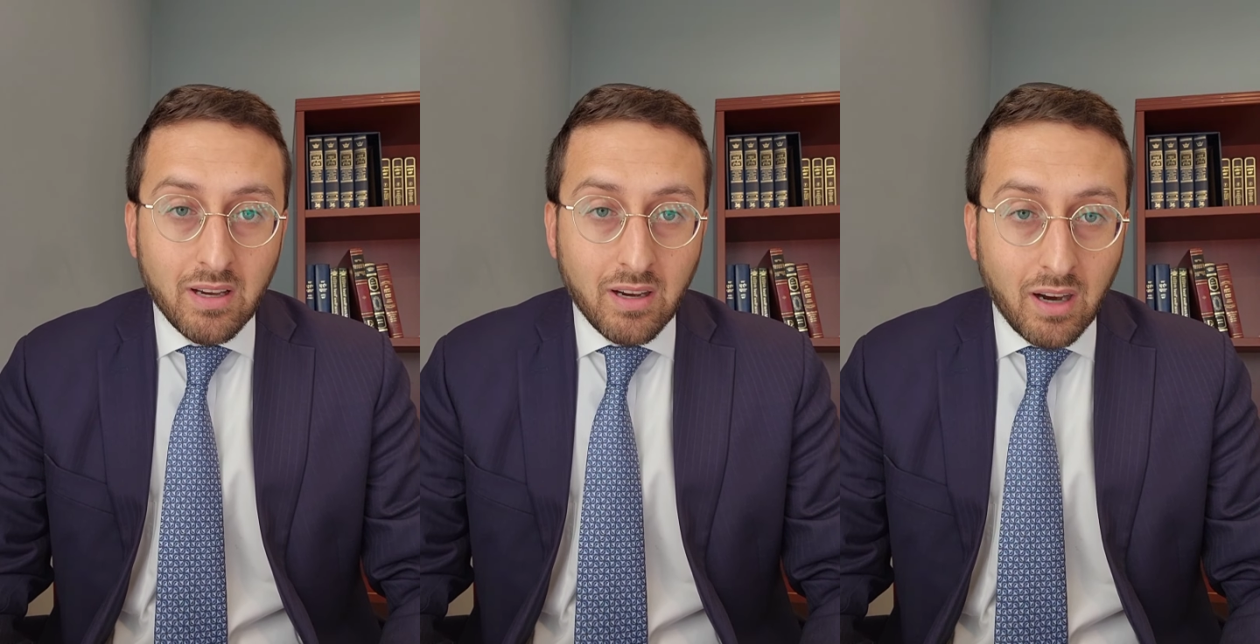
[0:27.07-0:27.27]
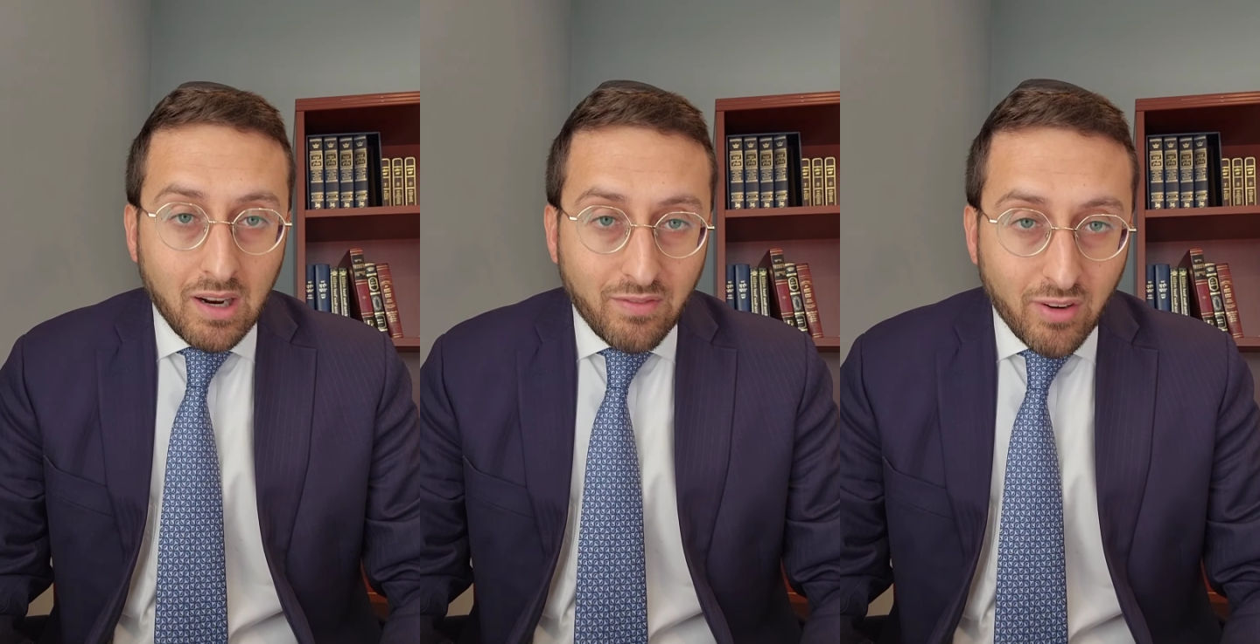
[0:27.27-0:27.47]

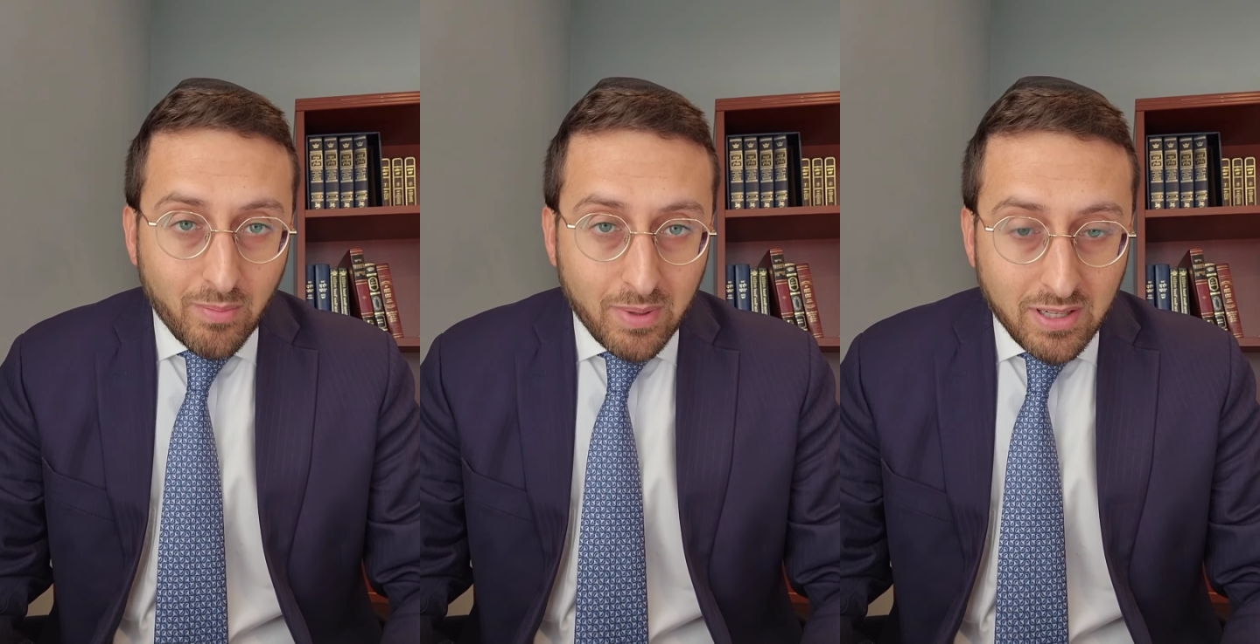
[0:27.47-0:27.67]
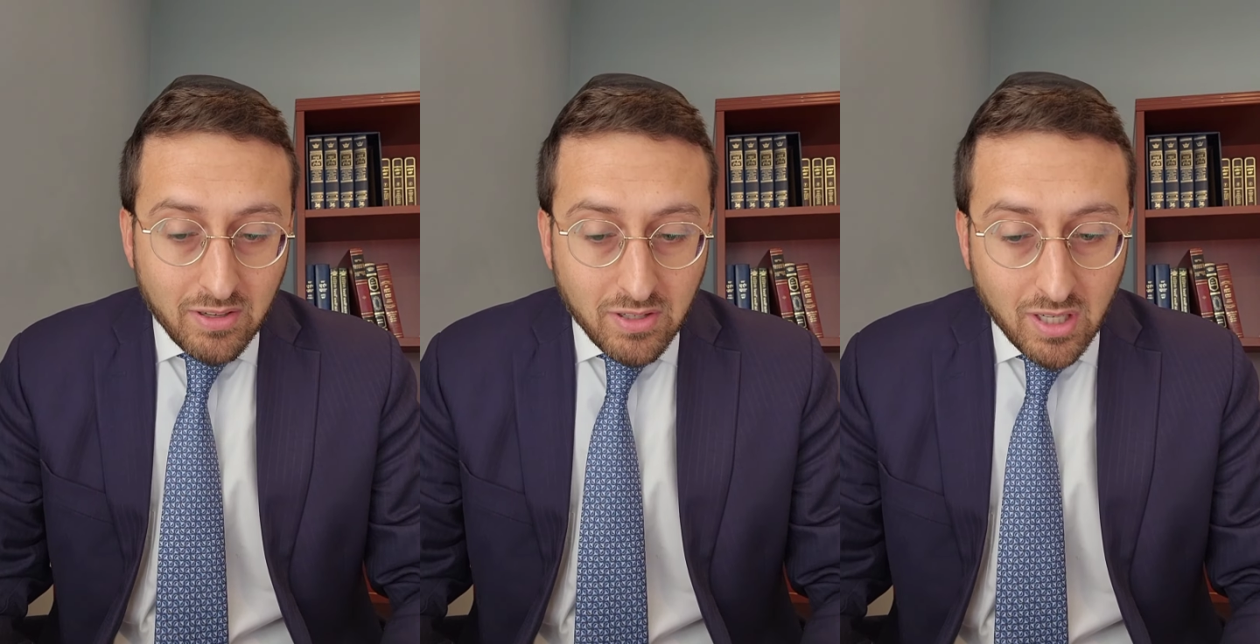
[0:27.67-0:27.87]
God
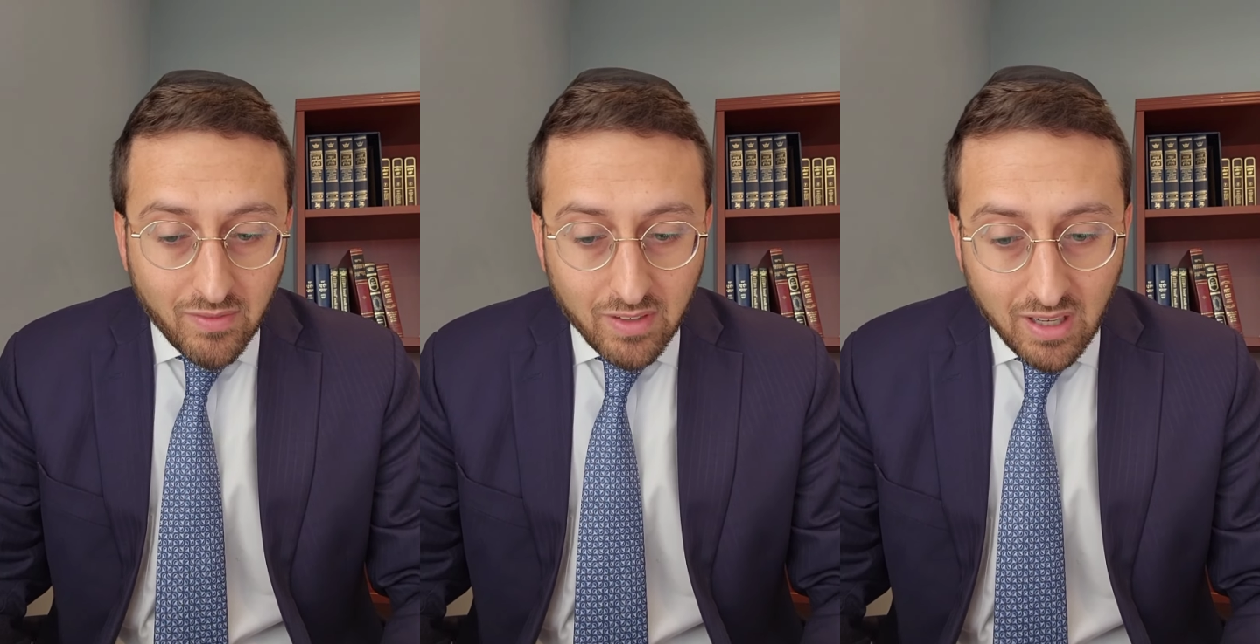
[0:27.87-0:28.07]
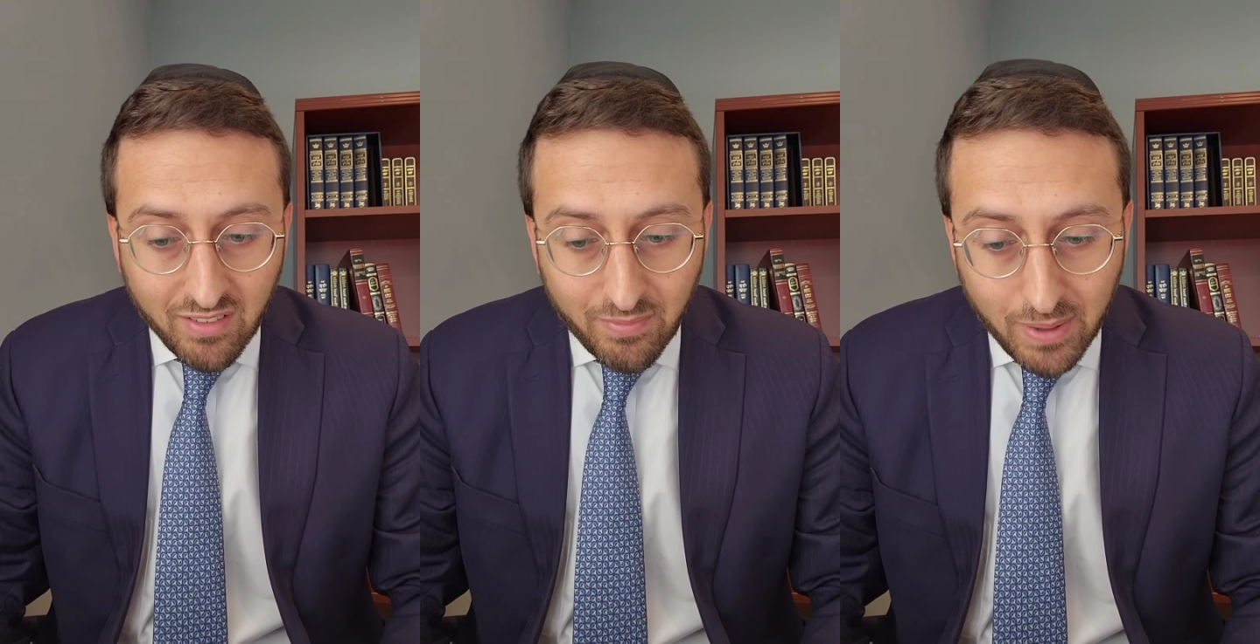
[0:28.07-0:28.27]
forbid,
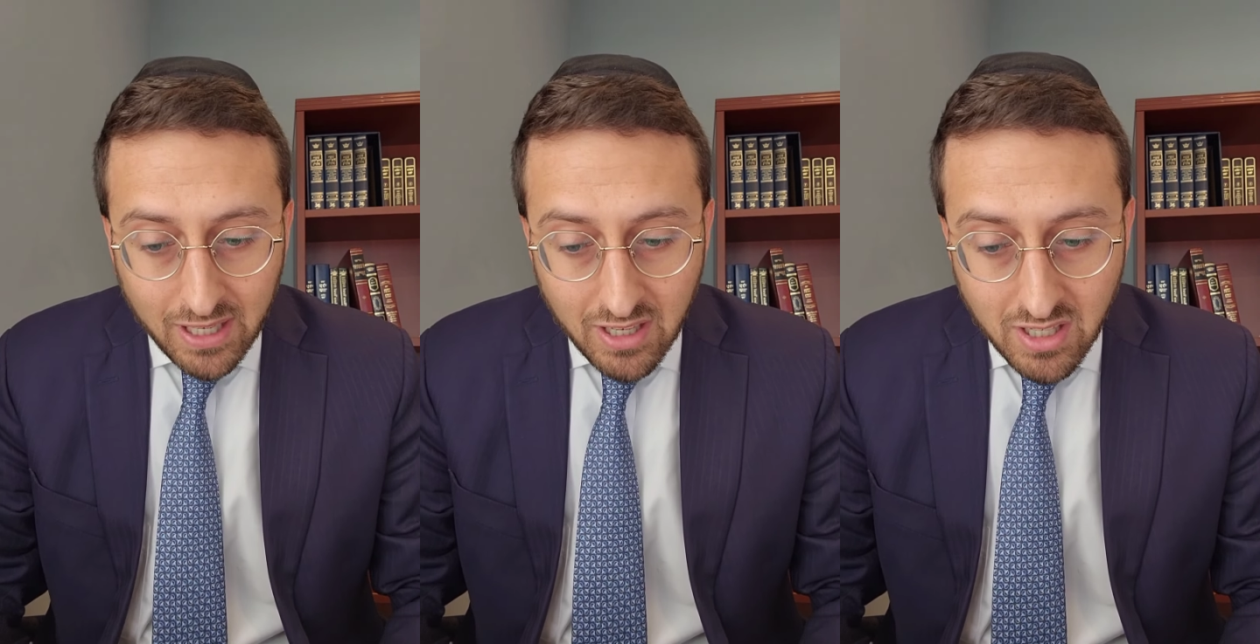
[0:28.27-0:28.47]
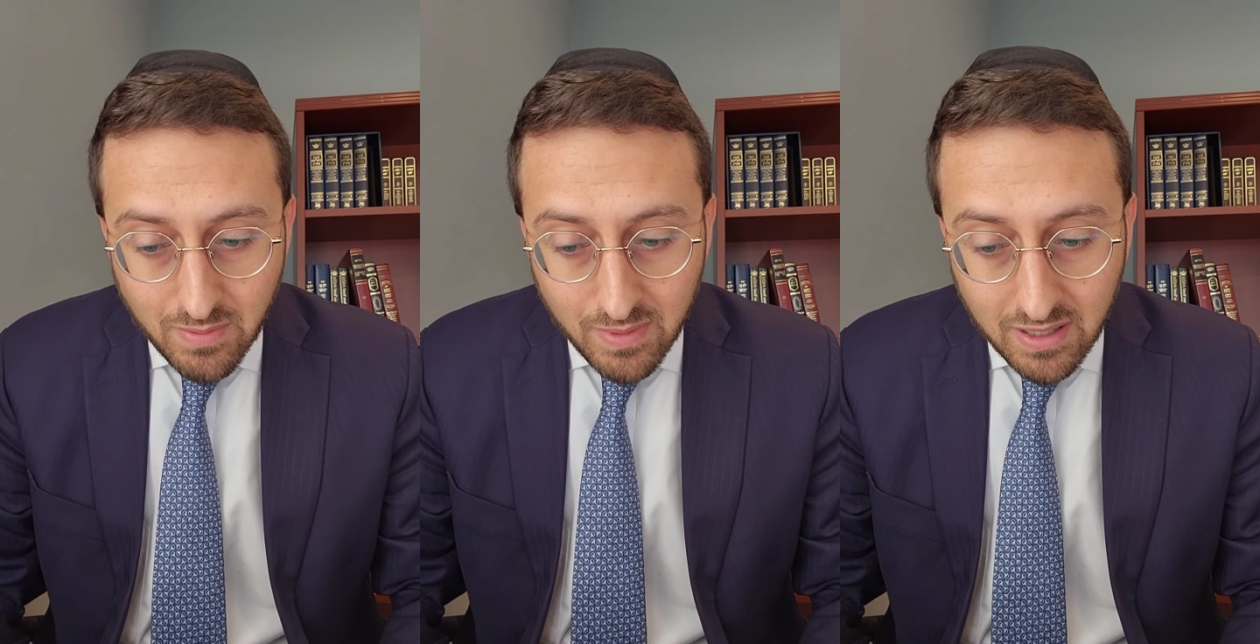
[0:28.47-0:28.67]
deserving of
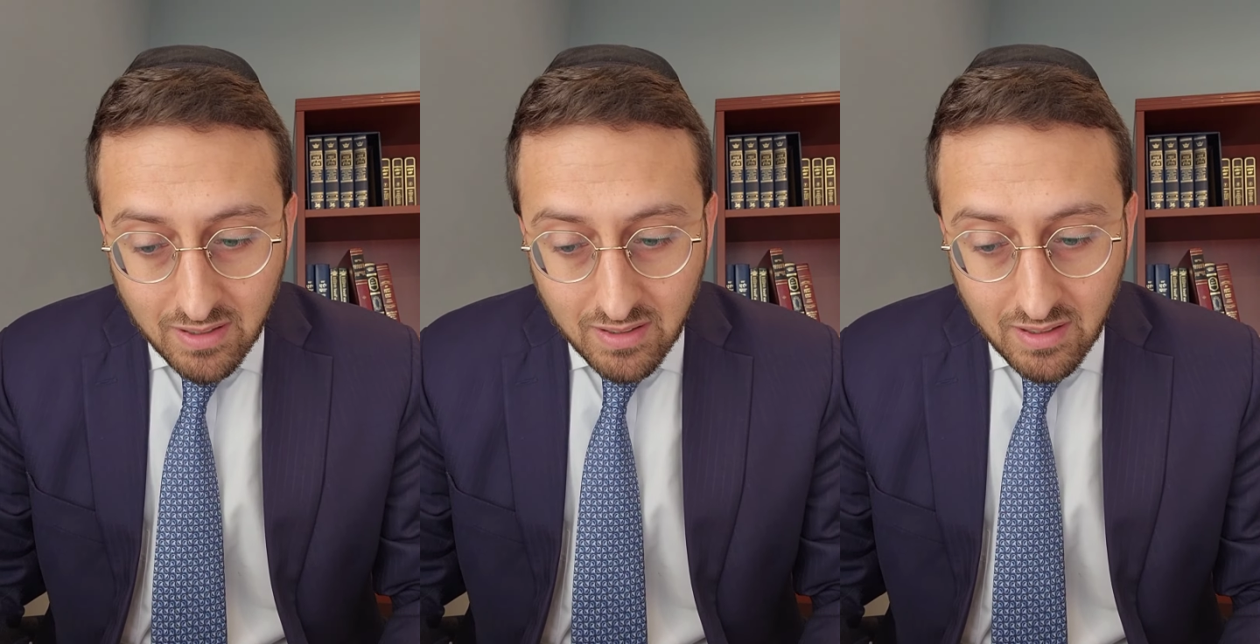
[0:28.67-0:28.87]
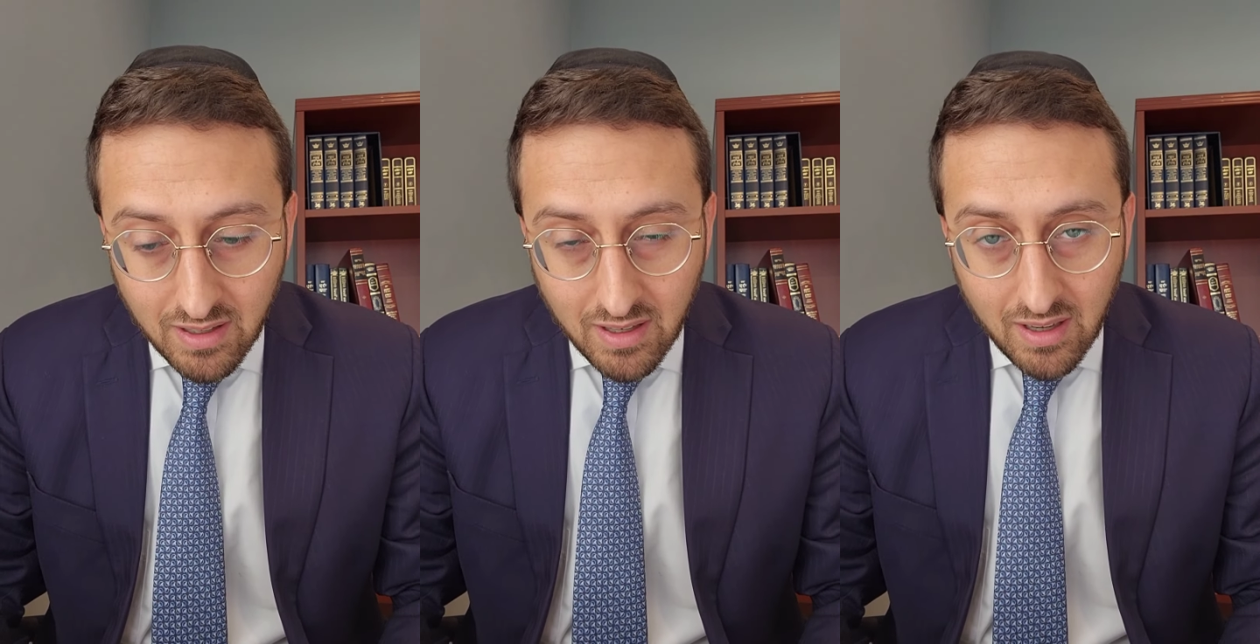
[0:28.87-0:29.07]
punishment.